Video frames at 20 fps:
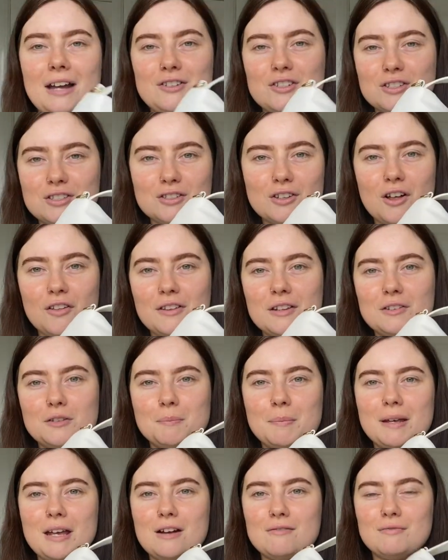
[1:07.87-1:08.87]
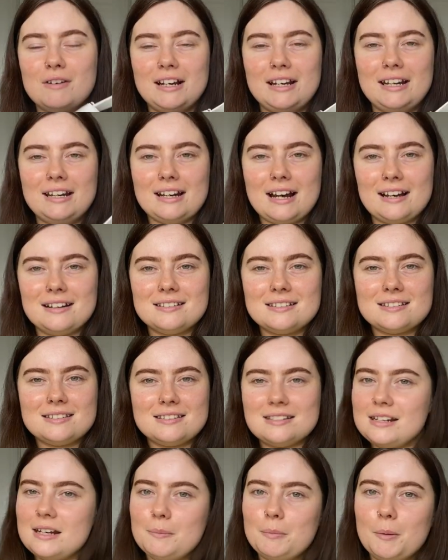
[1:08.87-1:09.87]
I just thought this would be a really nice
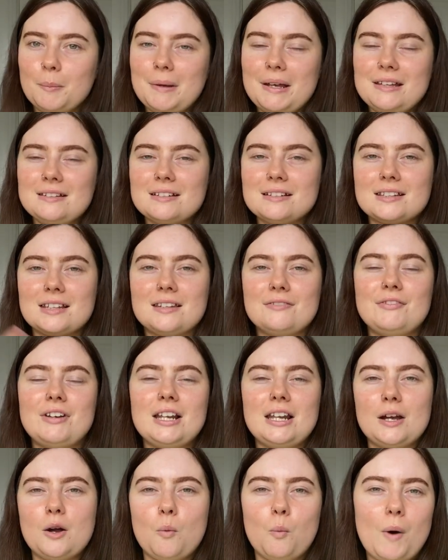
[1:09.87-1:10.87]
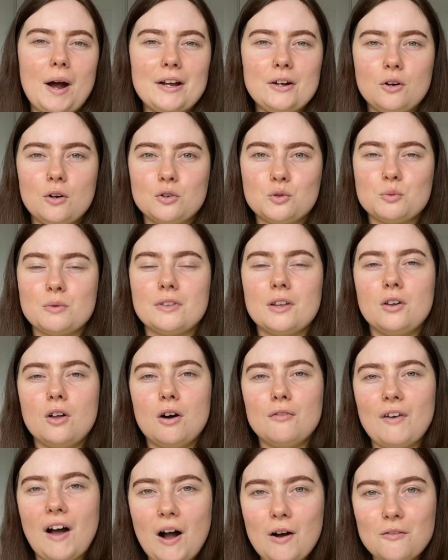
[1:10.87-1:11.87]
staple piece because I feel like white goes with a lot
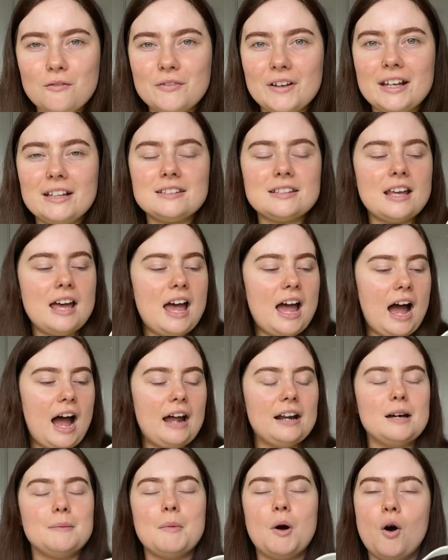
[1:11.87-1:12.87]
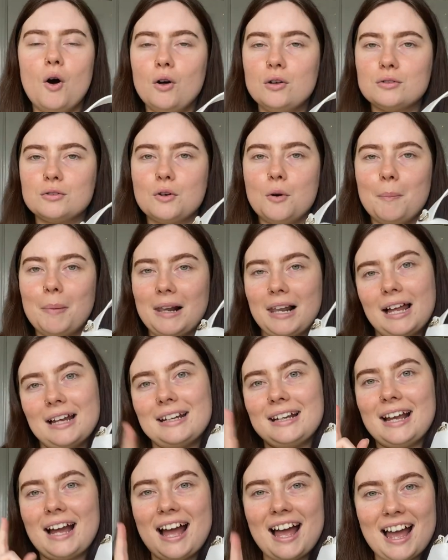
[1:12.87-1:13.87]
of outfits and I'm also
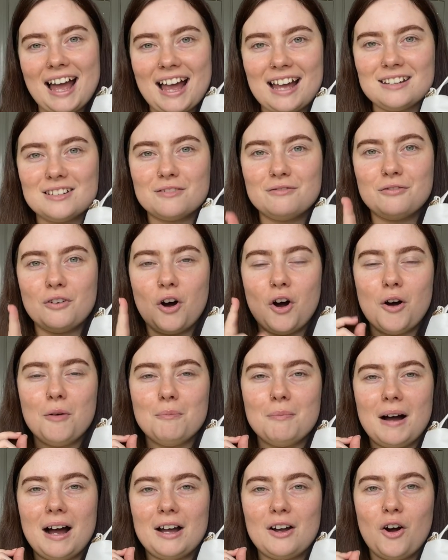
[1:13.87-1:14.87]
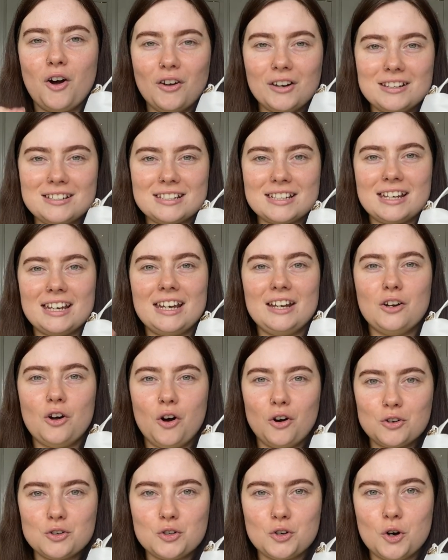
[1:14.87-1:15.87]
planning ahead for my holiday in
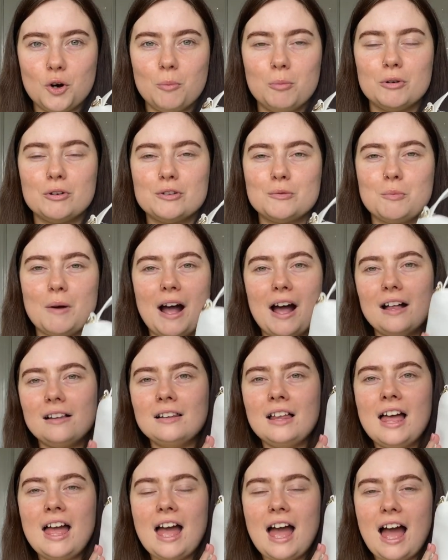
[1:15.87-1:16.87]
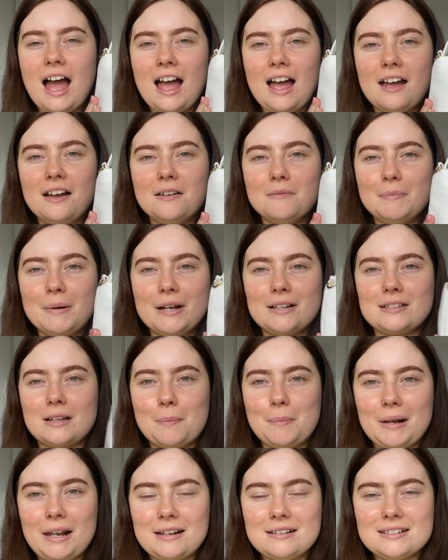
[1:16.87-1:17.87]
October as well um, because I
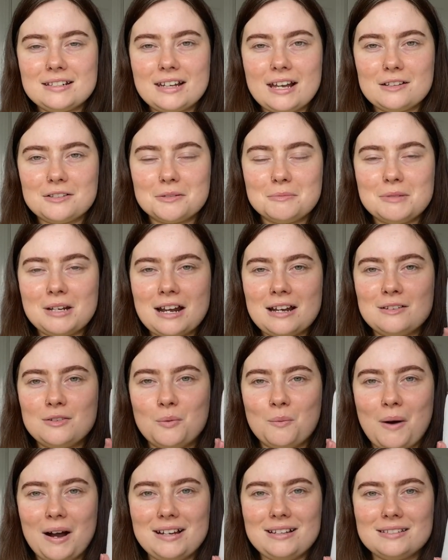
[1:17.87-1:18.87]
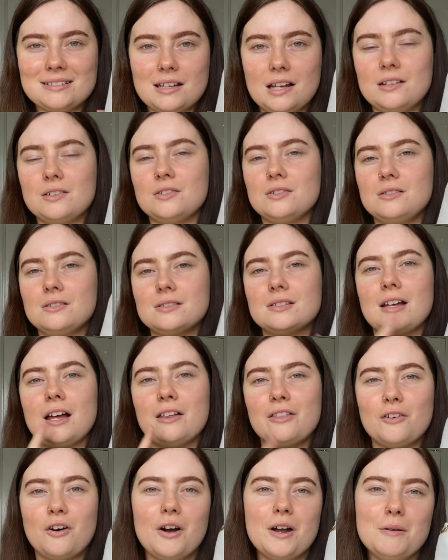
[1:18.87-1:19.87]
plan to get some nice white sandals so I
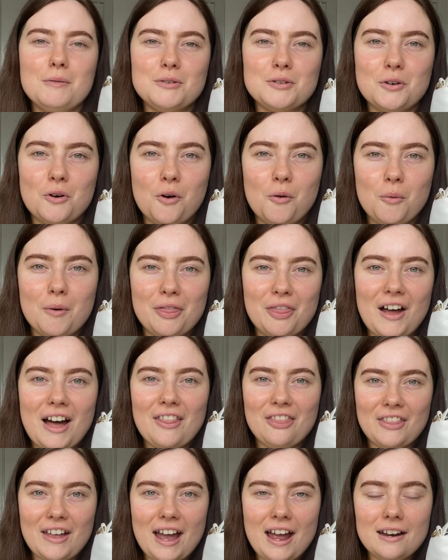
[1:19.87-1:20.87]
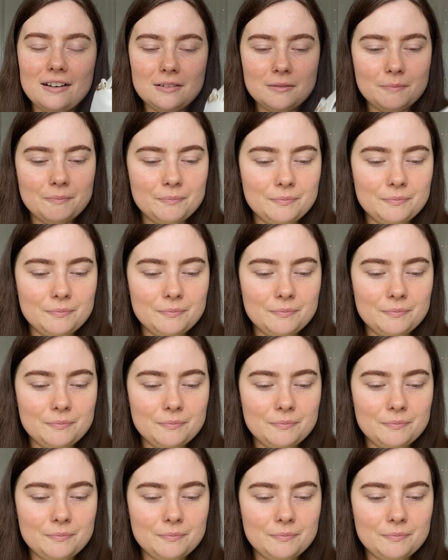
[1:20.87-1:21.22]
thought it would go with that then.